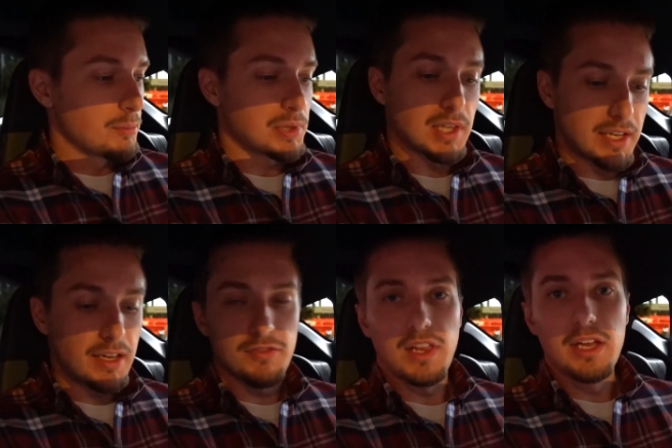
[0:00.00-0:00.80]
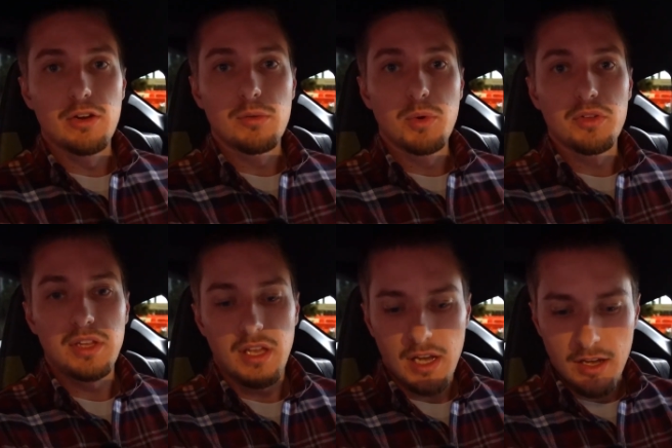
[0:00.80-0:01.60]
Plenty of legroom where
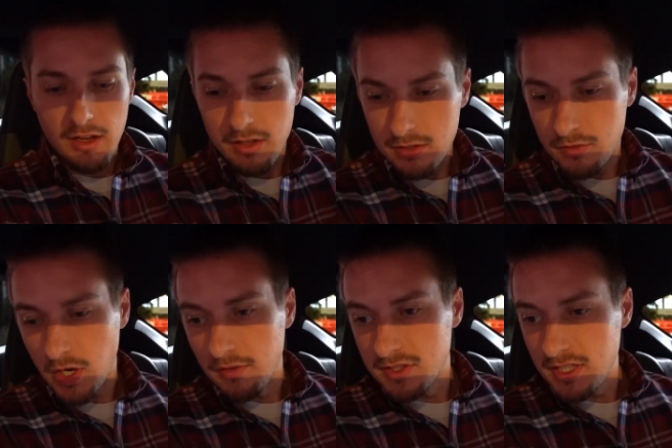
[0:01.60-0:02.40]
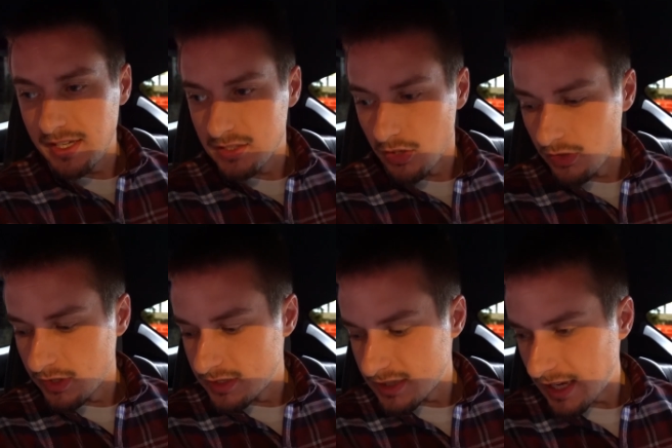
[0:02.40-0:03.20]
the uh, driver's seat is
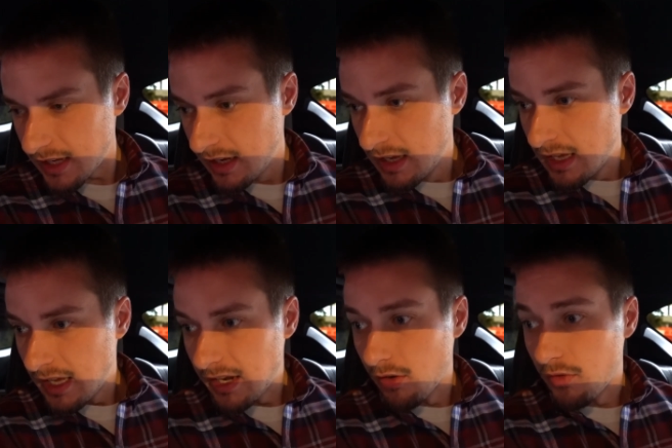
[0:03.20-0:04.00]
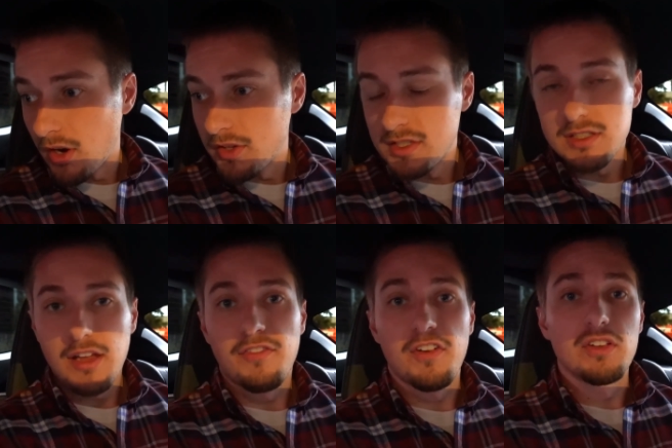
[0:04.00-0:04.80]
currently set. And overall, this is
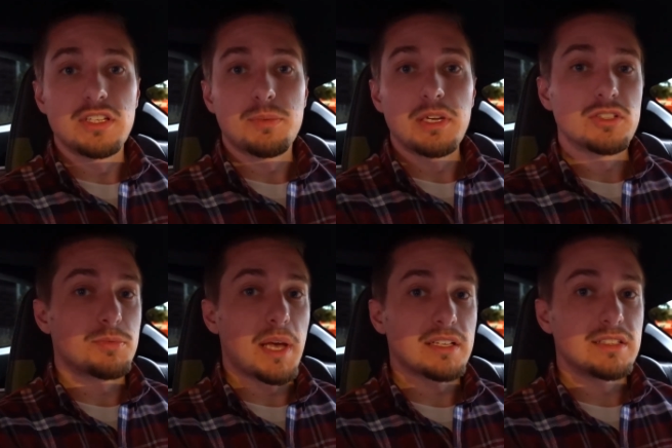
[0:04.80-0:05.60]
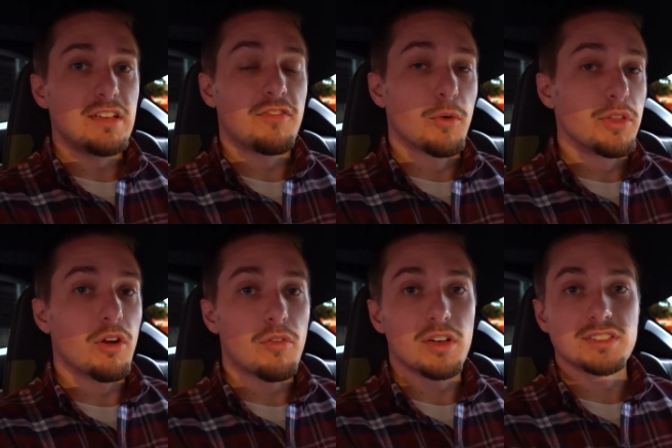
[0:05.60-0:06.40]
a fairly spacious back seat for the
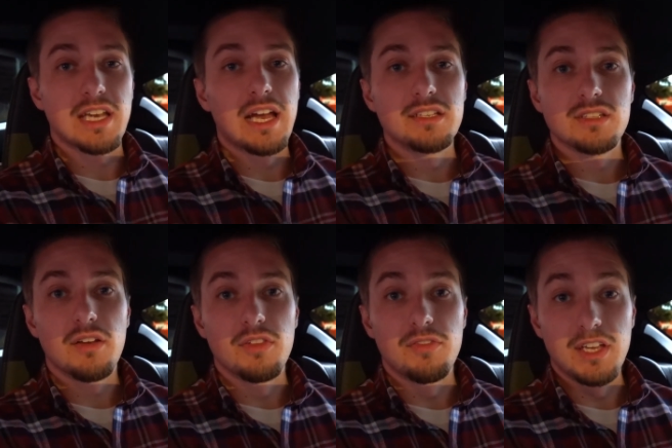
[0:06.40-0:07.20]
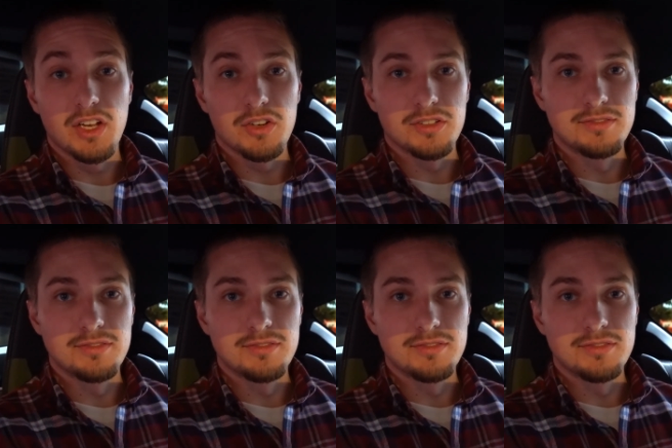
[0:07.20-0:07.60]
overall size of the vehicle.